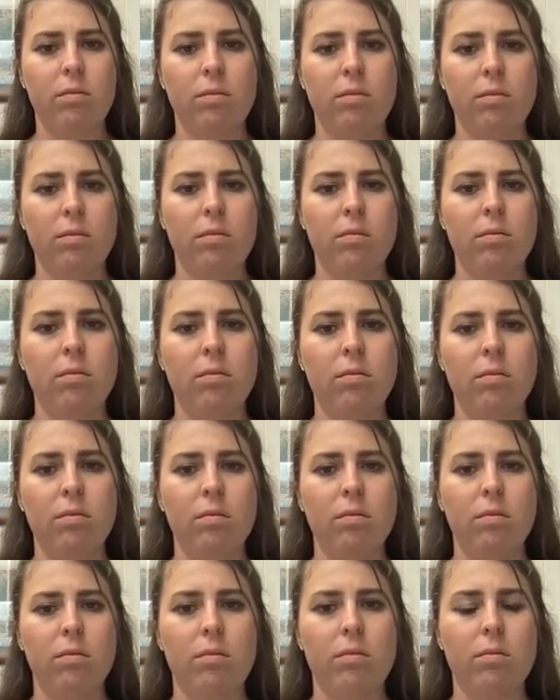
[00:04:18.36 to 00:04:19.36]

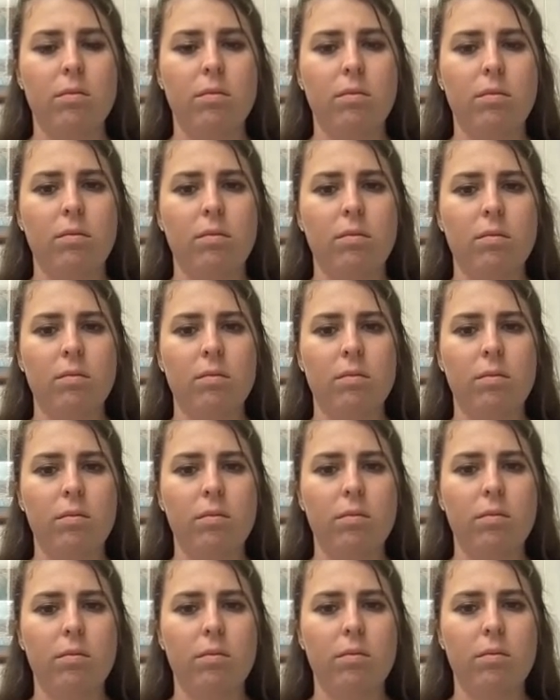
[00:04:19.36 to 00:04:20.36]

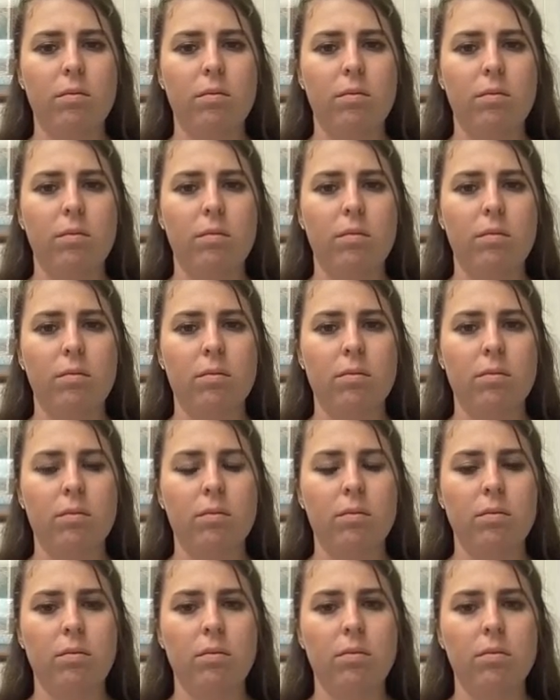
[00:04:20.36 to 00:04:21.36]

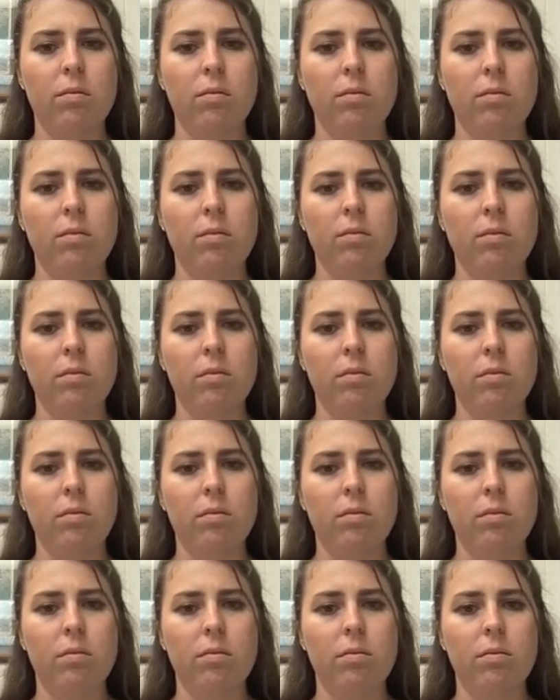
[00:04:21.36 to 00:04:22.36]

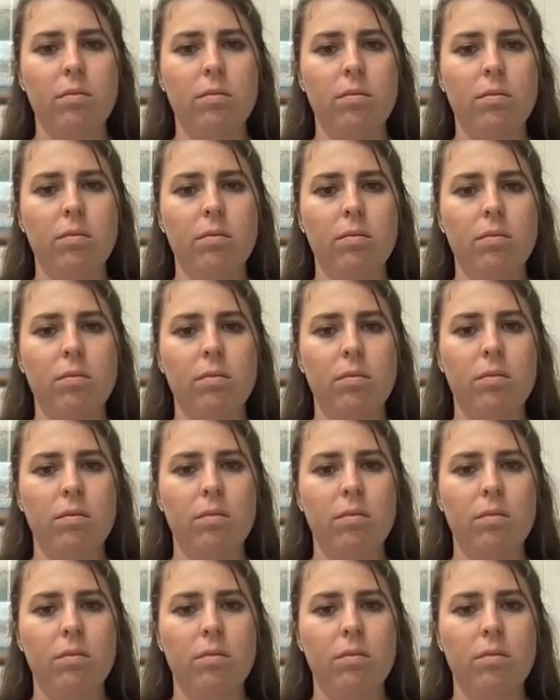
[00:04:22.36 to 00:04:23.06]
(not speaking)